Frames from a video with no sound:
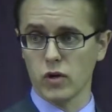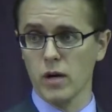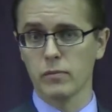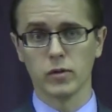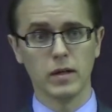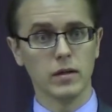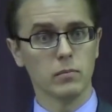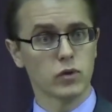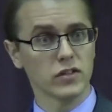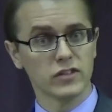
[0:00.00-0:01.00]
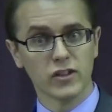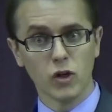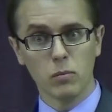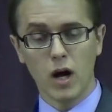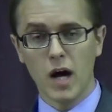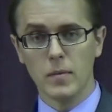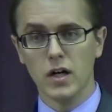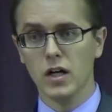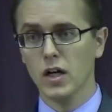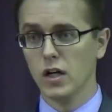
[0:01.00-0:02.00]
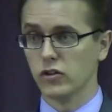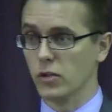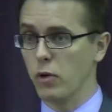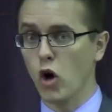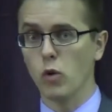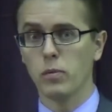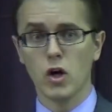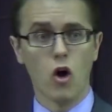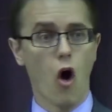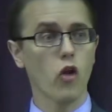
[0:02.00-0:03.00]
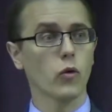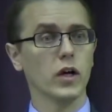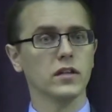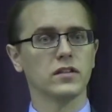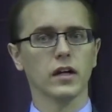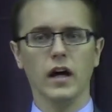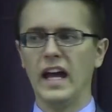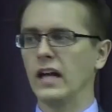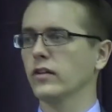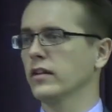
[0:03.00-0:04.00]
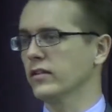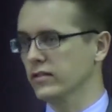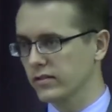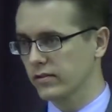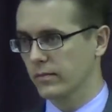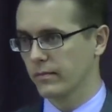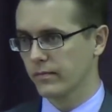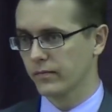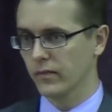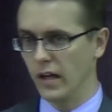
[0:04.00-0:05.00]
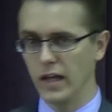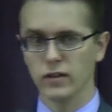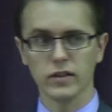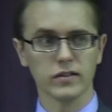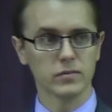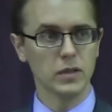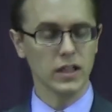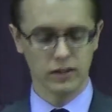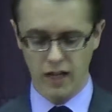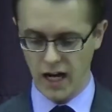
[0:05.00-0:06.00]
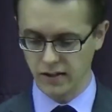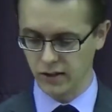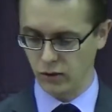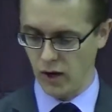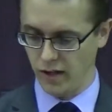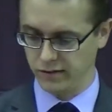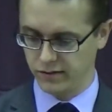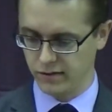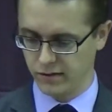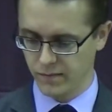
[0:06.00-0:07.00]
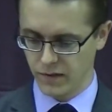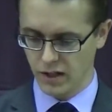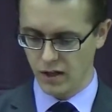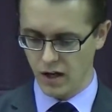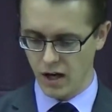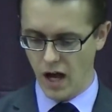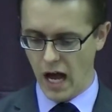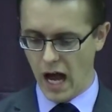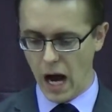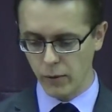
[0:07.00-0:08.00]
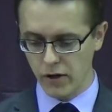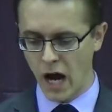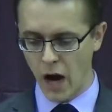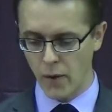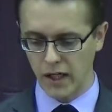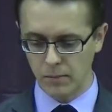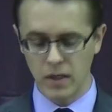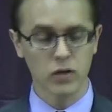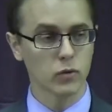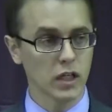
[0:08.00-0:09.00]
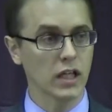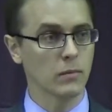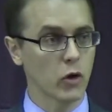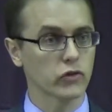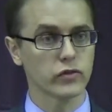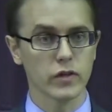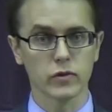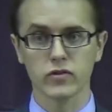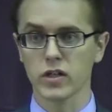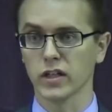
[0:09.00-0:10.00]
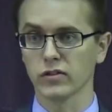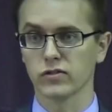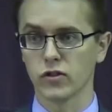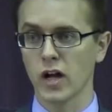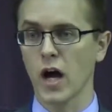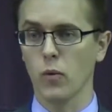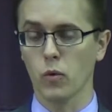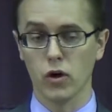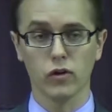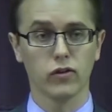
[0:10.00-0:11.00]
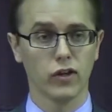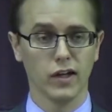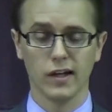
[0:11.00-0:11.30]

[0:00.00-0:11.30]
Trump or maybe President Obama, the Pope, all the way to aliens. Aliens being the Antichrist. I would not recommend reading most of those things. They're not worth,